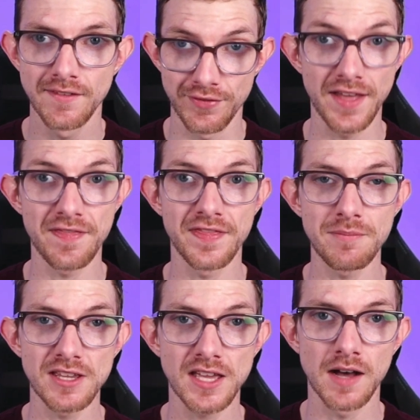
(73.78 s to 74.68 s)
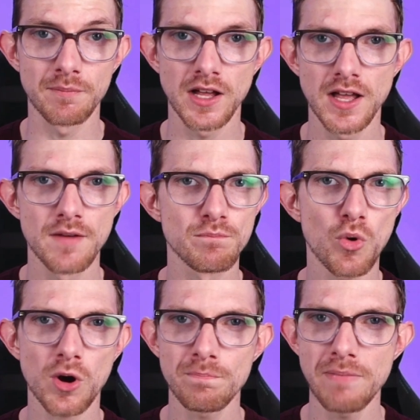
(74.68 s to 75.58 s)
Then they become
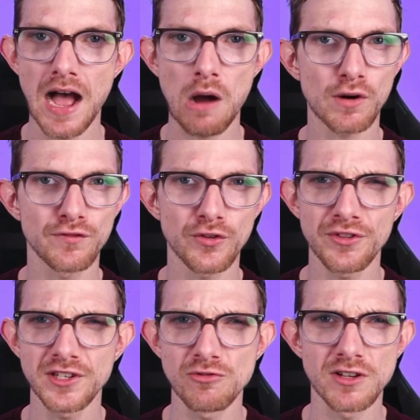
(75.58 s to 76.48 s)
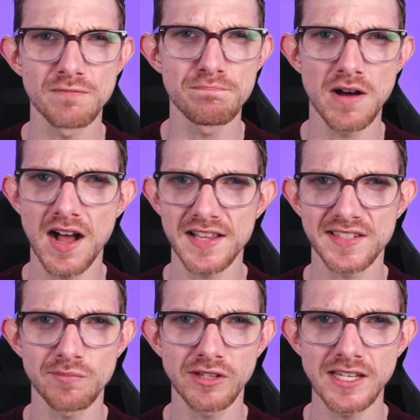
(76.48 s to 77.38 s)
more powerful than you could
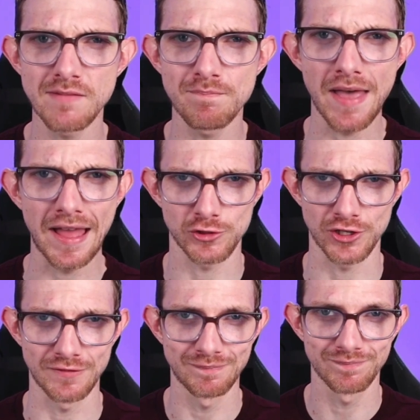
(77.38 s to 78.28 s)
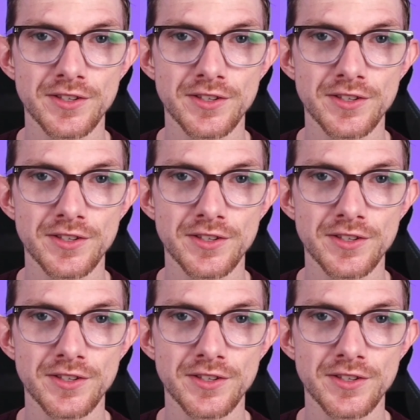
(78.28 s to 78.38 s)
possibly imagine.